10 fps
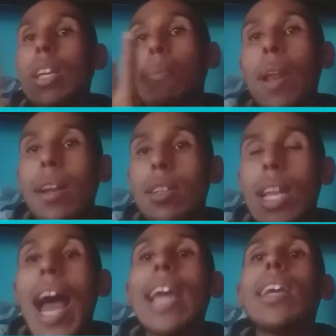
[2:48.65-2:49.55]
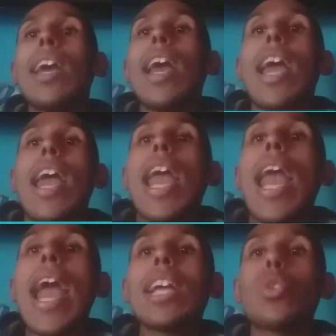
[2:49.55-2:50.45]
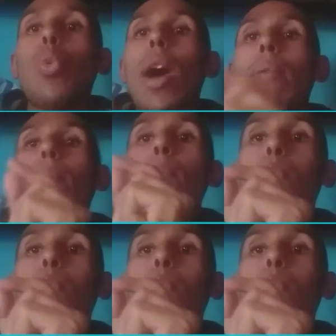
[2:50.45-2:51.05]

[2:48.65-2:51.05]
in planes like x1,